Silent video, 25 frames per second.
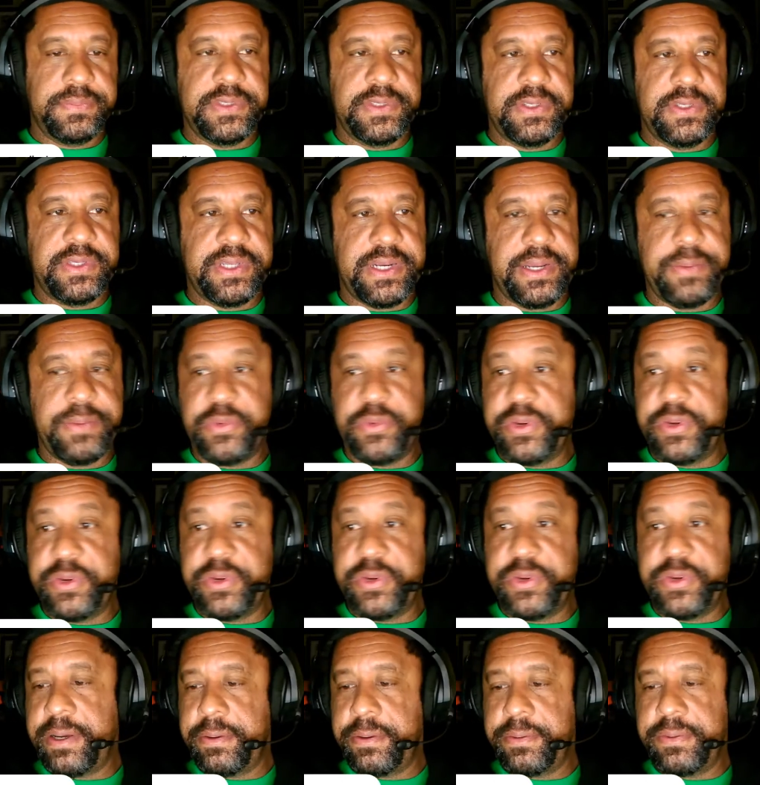that I'm reading
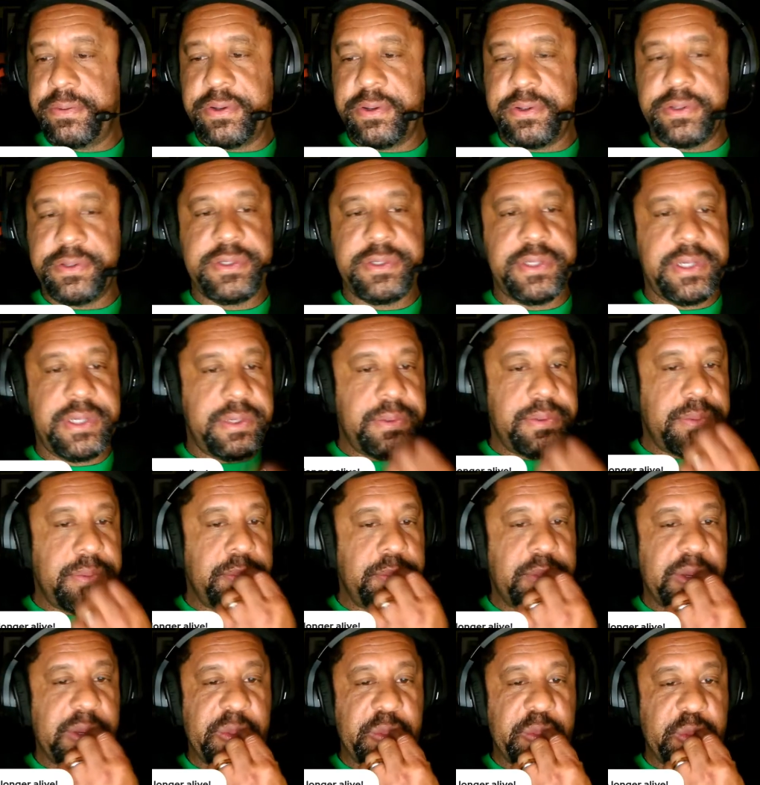now, you already said.
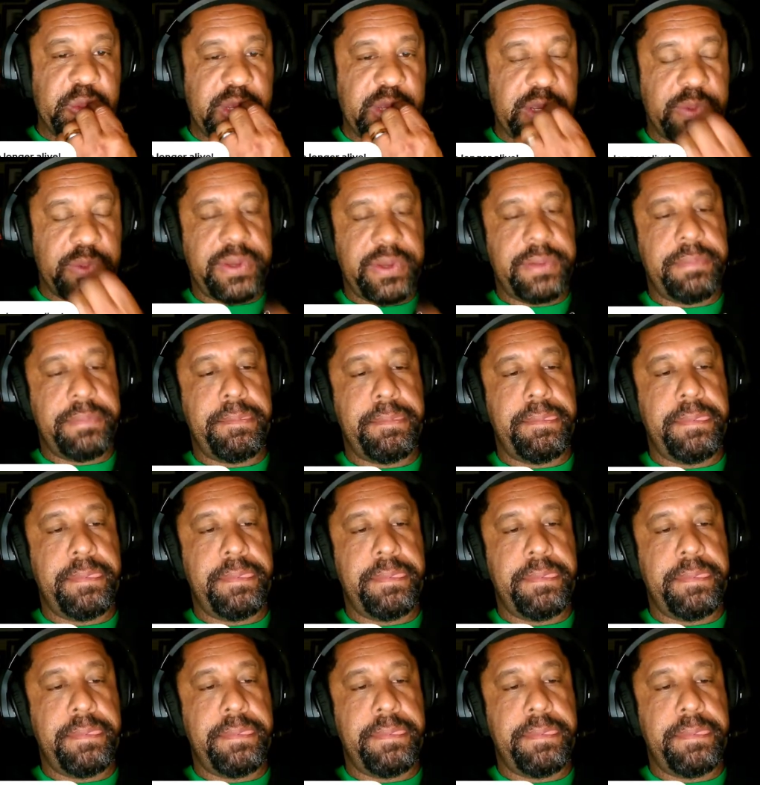But anyway,